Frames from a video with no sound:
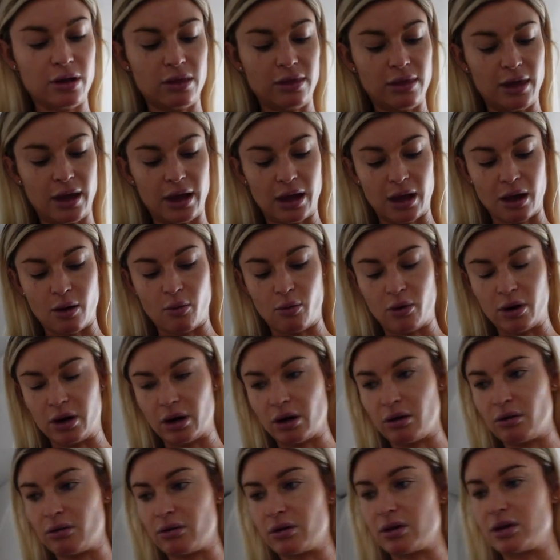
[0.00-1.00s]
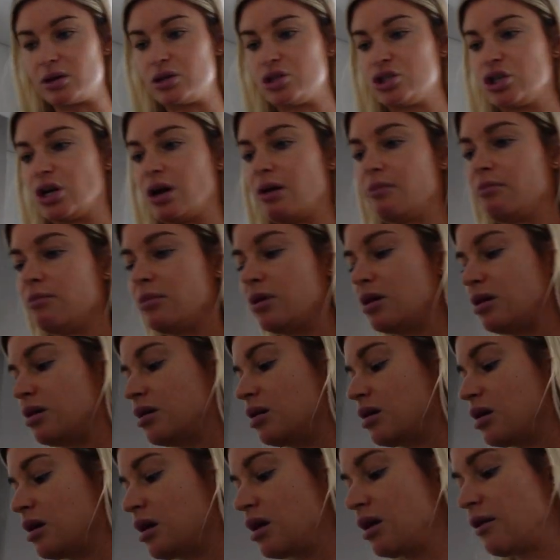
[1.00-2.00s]
like I wanna go to the gym,
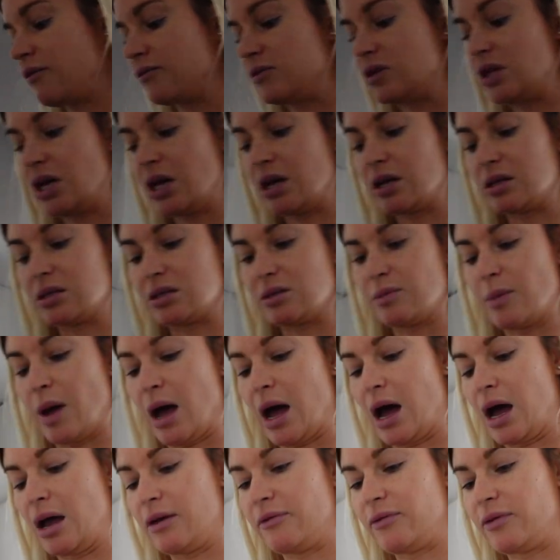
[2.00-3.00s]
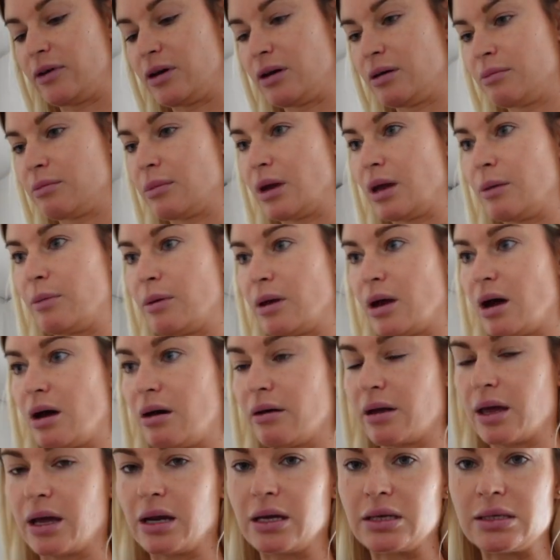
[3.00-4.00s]
taking some Advil, maybe
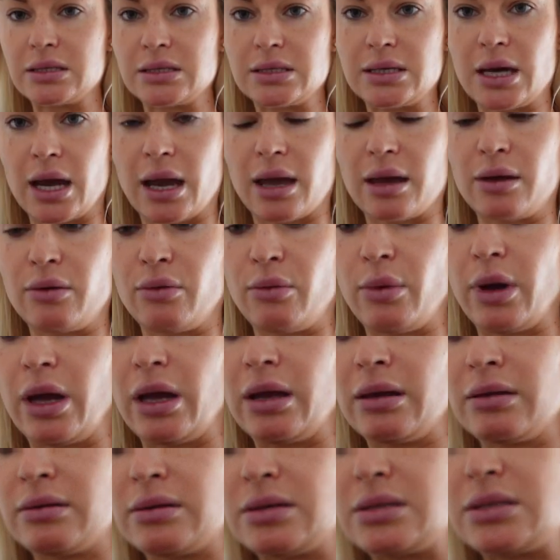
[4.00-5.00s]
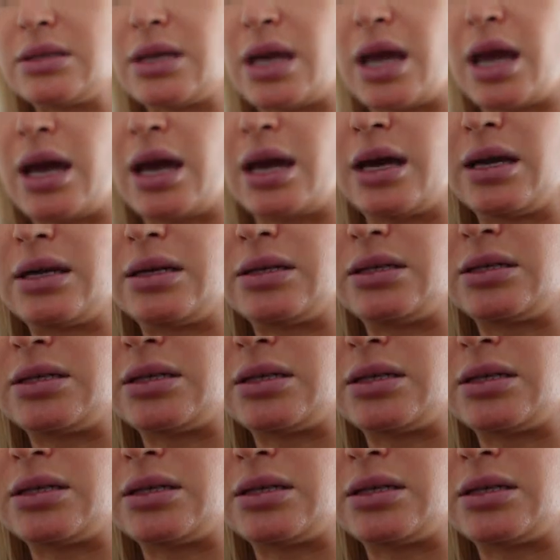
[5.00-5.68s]
I'll get a second wind. And